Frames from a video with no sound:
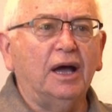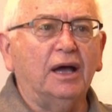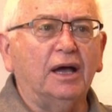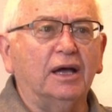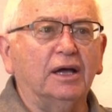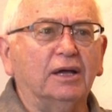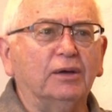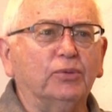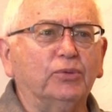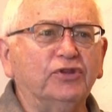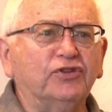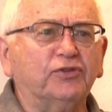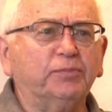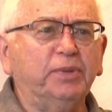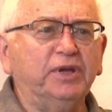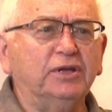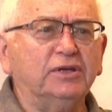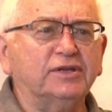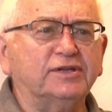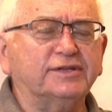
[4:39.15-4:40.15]
We
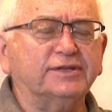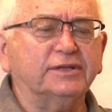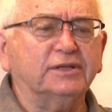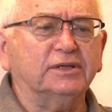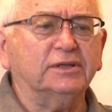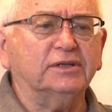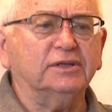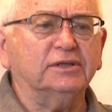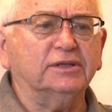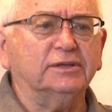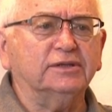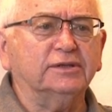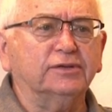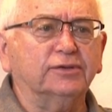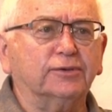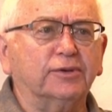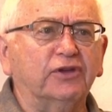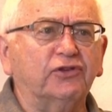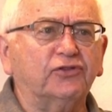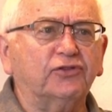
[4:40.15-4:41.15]
spent
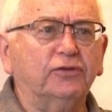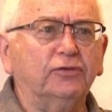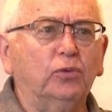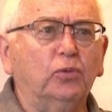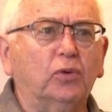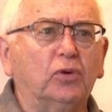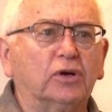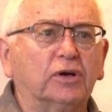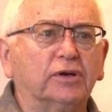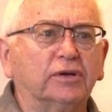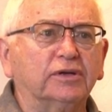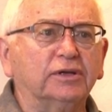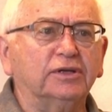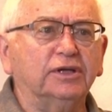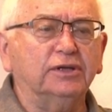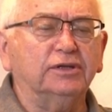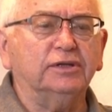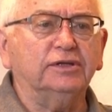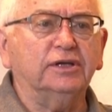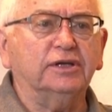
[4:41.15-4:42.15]
the rest of the war
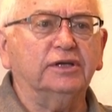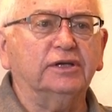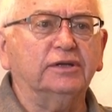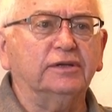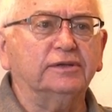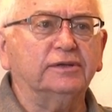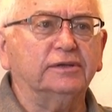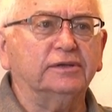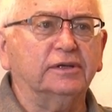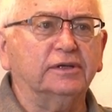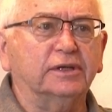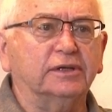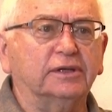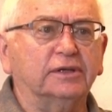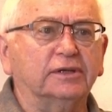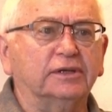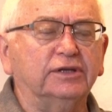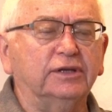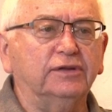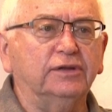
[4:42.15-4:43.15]
in
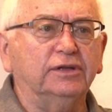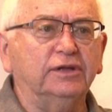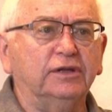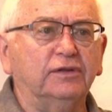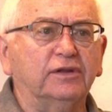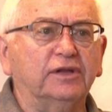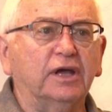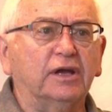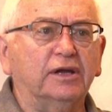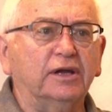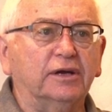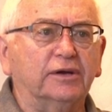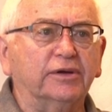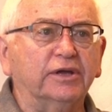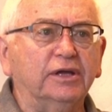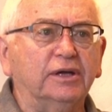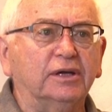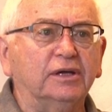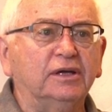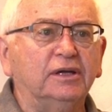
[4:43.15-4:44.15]
that
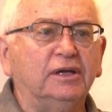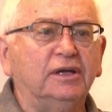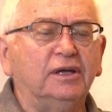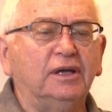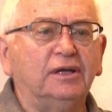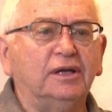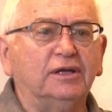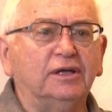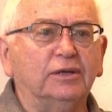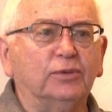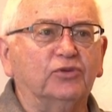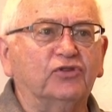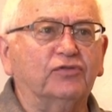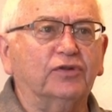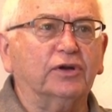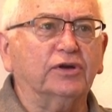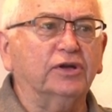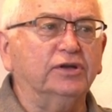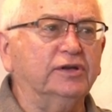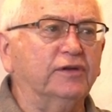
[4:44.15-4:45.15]
area. It was
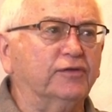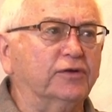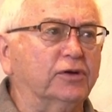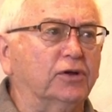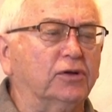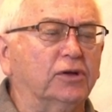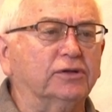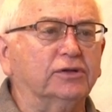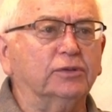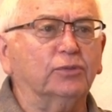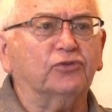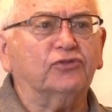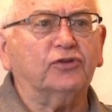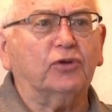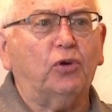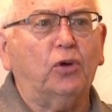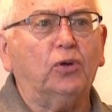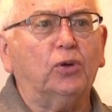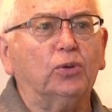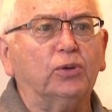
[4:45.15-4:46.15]
very difficult, it was
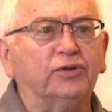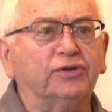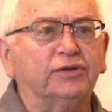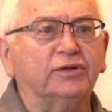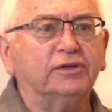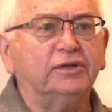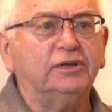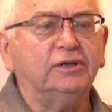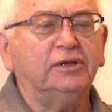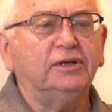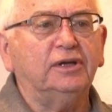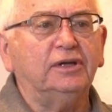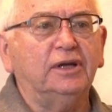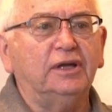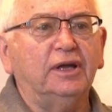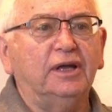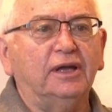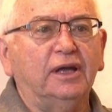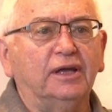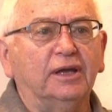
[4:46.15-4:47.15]
cold,
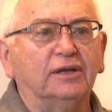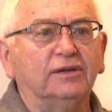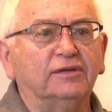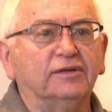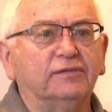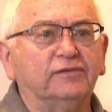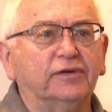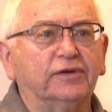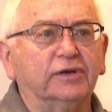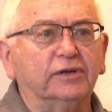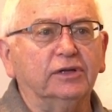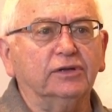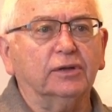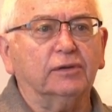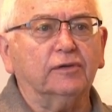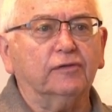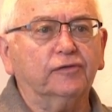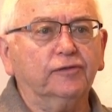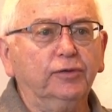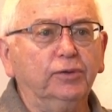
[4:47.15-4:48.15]
and very
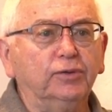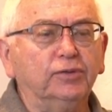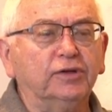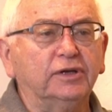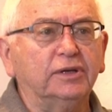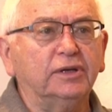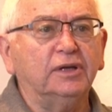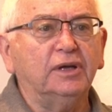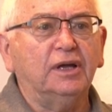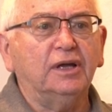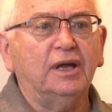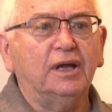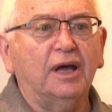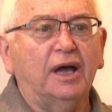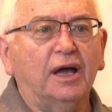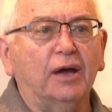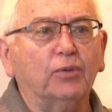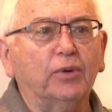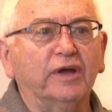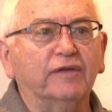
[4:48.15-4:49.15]
little food.
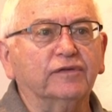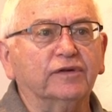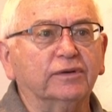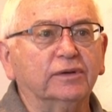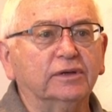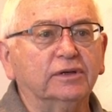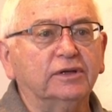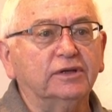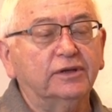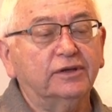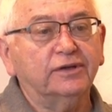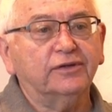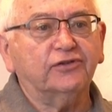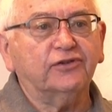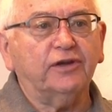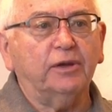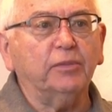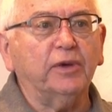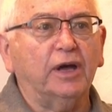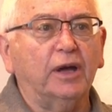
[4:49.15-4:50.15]
However,
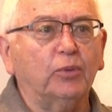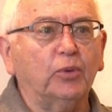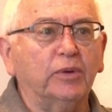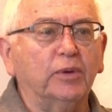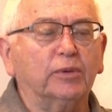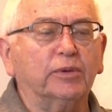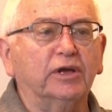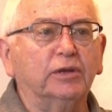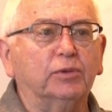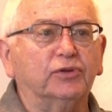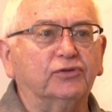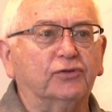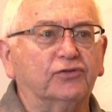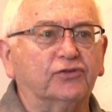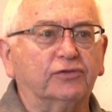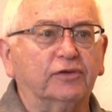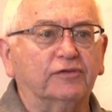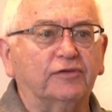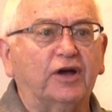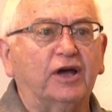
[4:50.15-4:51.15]
somehow we were able to
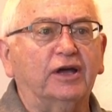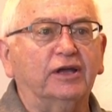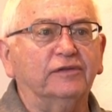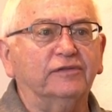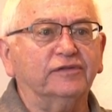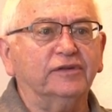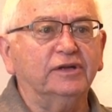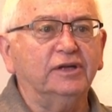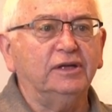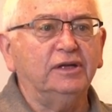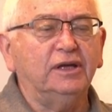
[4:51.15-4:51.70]
survive.